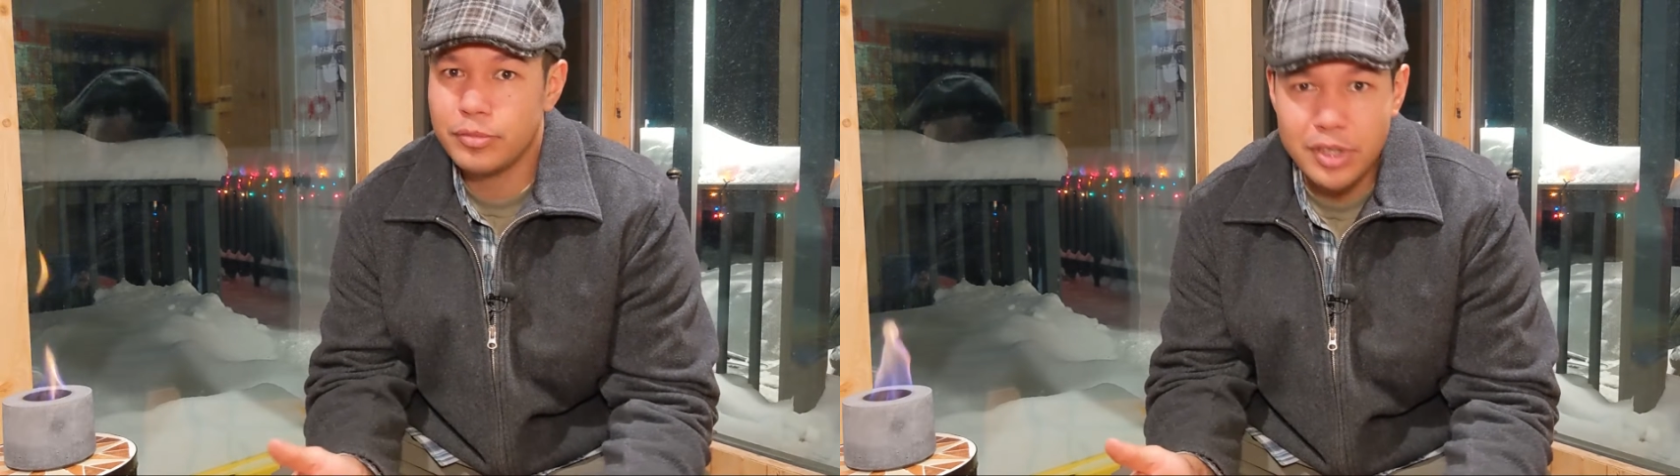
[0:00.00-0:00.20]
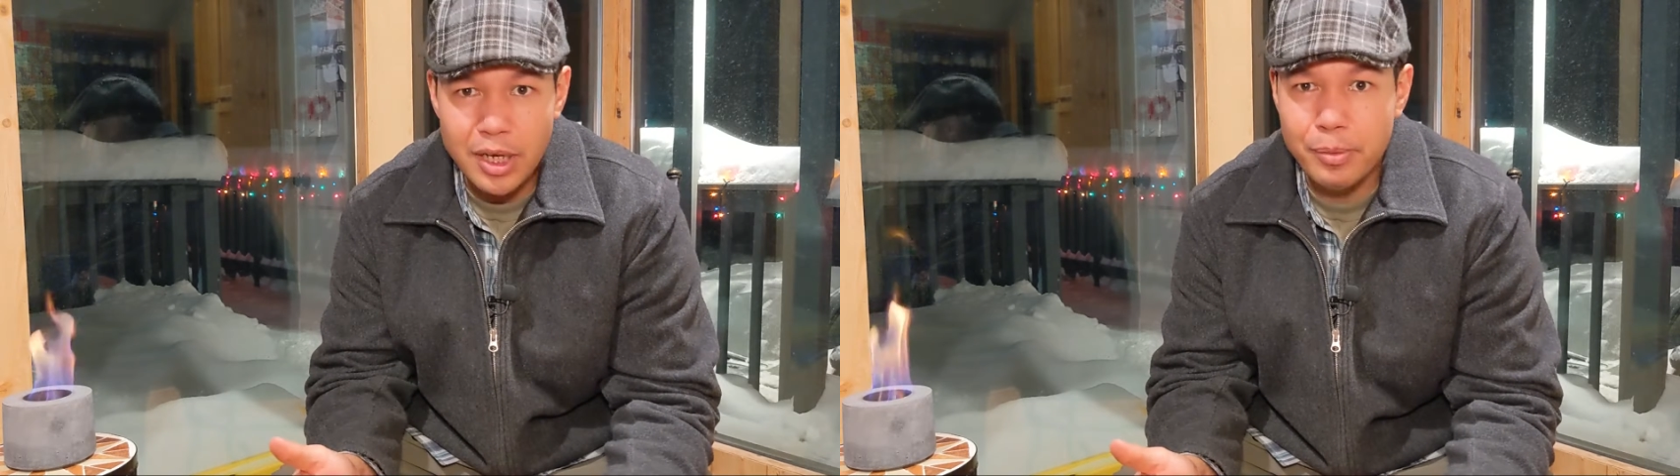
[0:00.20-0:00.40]

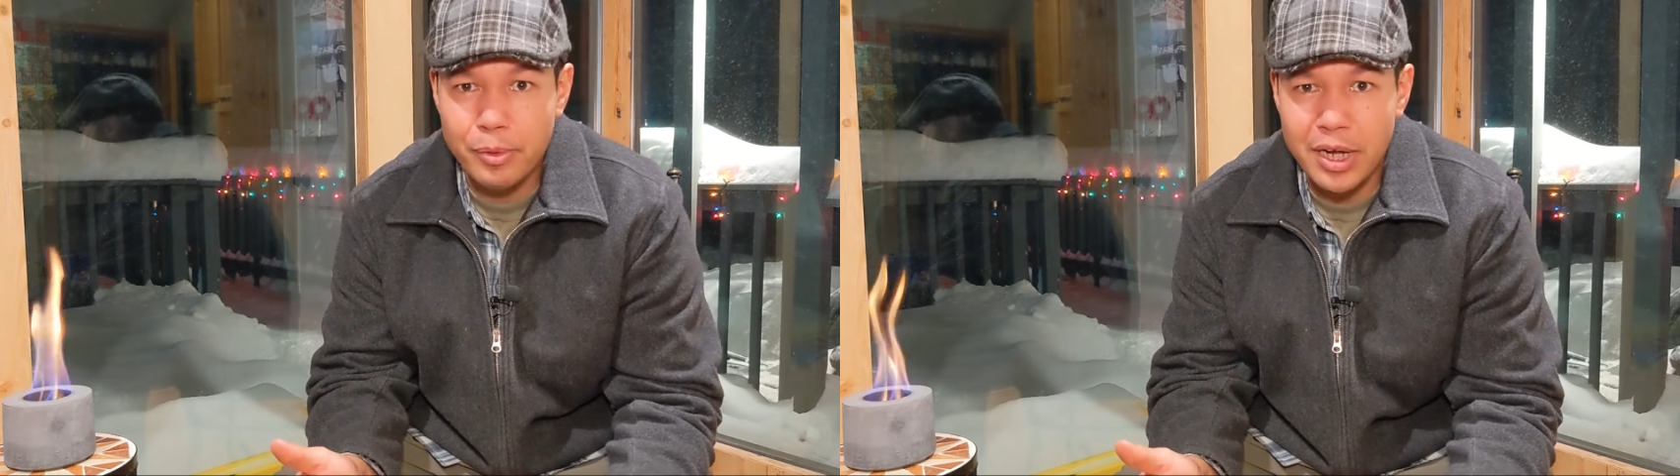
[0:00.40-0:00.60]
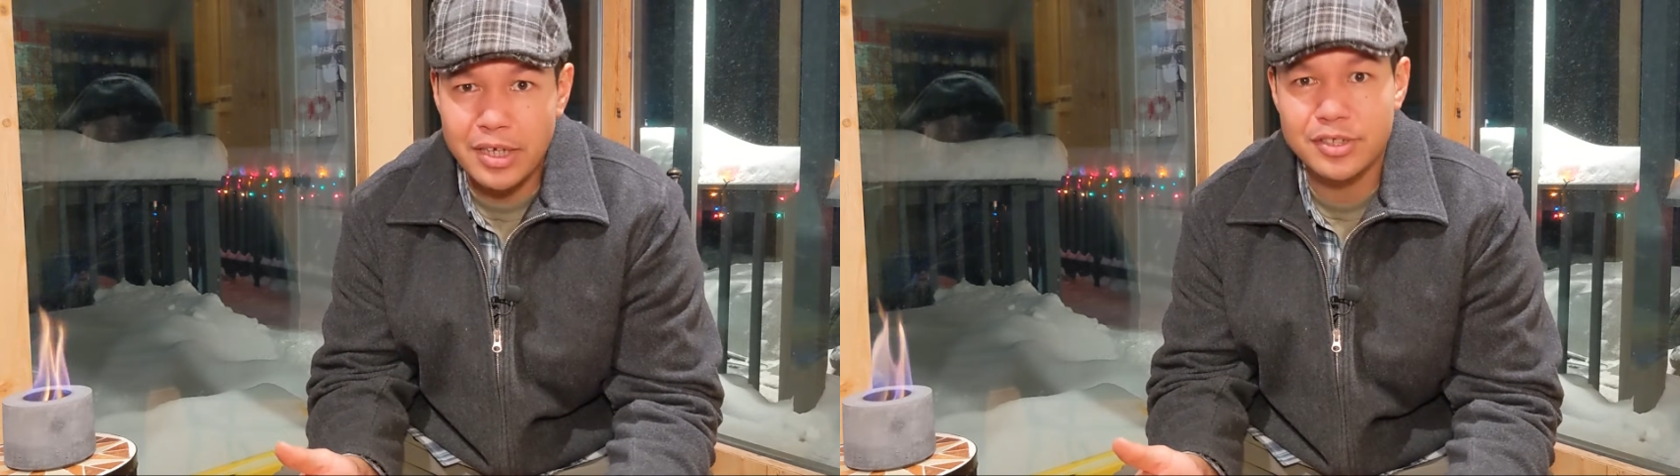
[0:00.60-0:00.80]
diaper
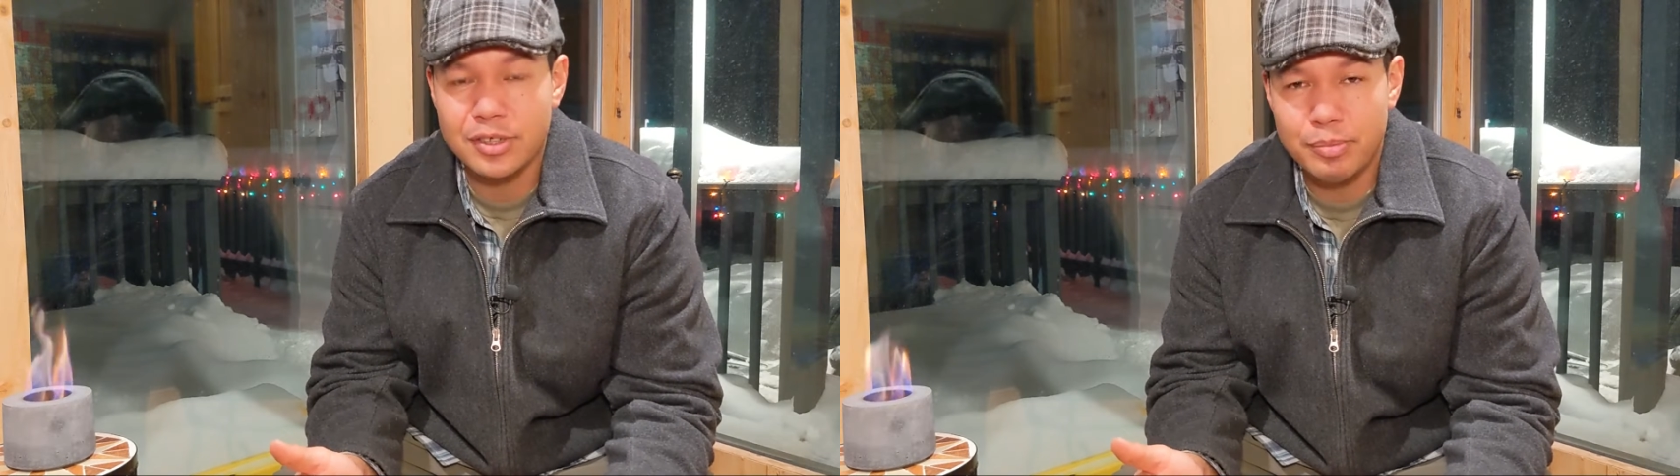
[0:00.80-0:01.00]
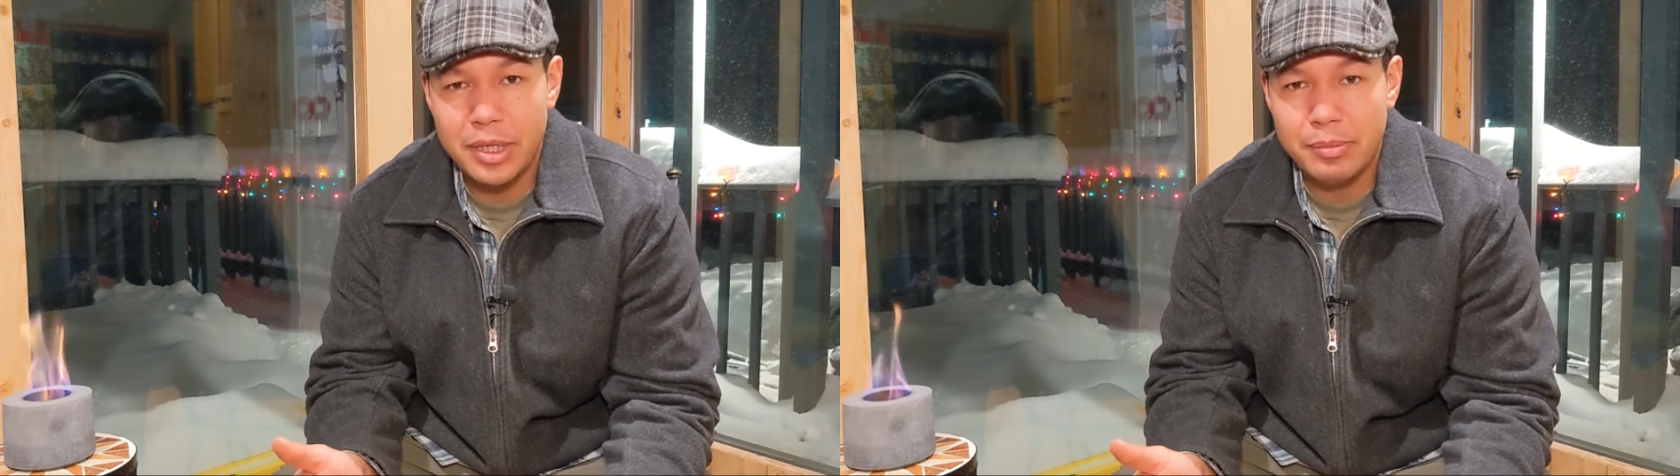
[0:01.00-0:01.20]
rash
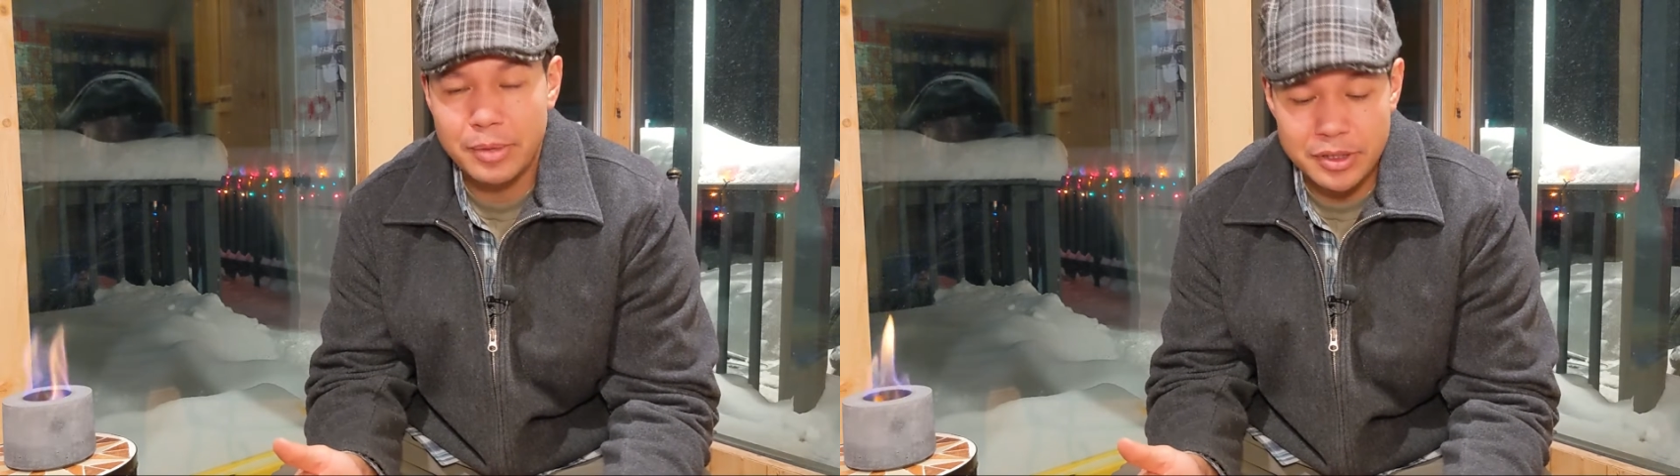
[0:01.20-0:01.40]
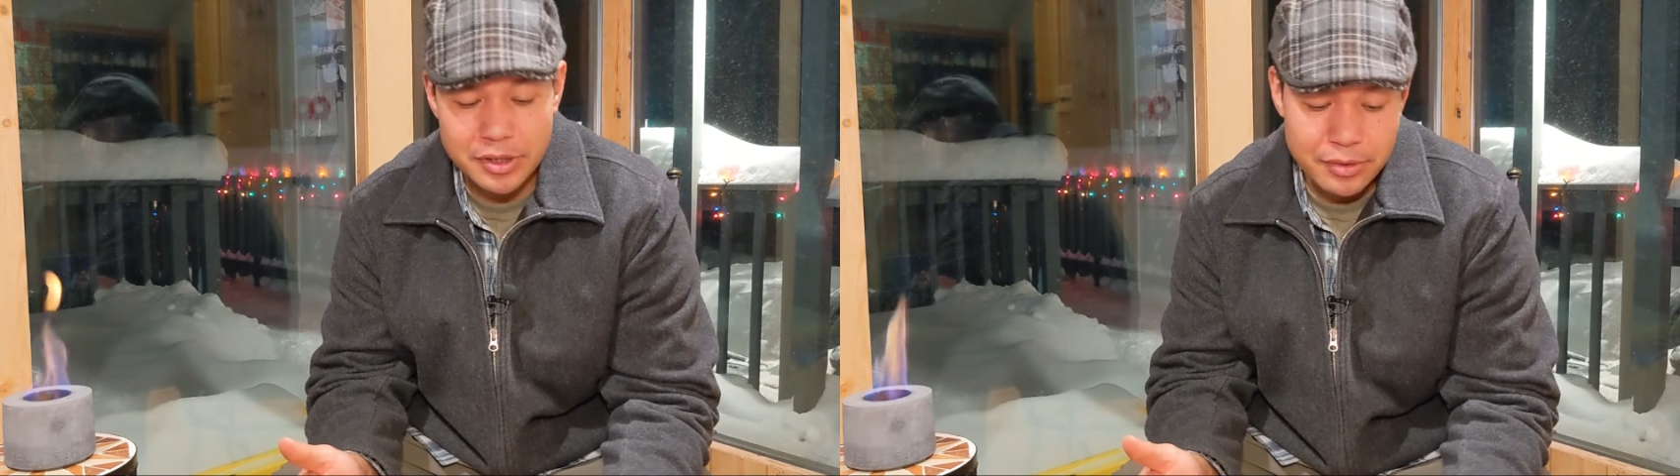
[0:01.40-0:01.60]
on
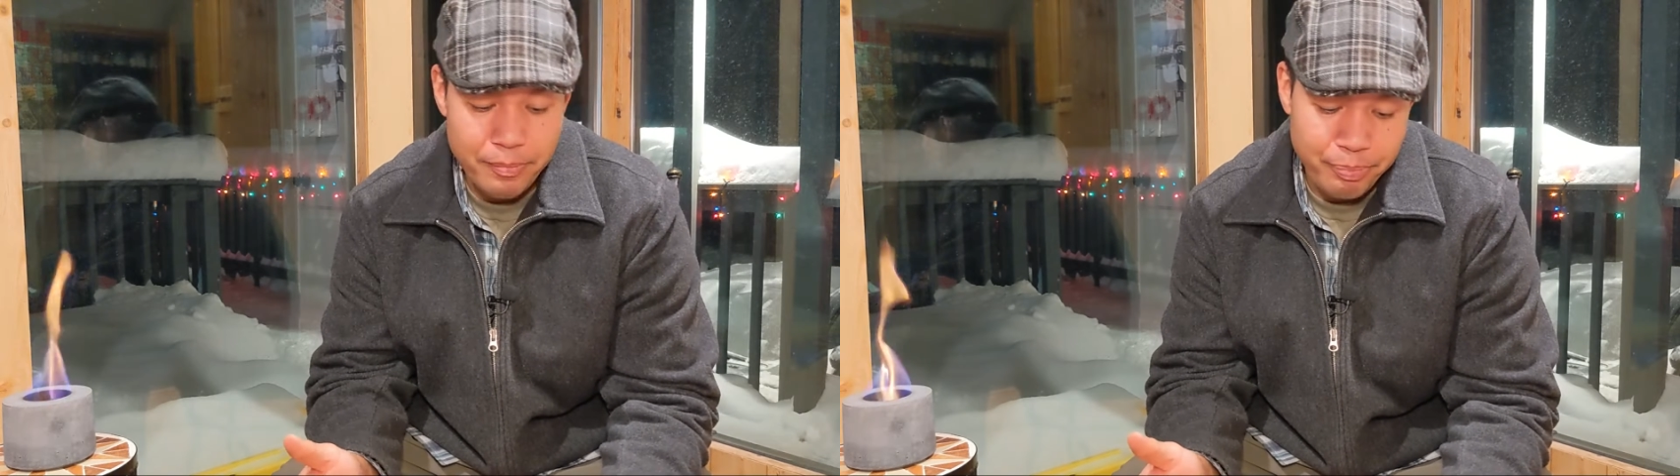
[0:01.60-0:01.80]
babies.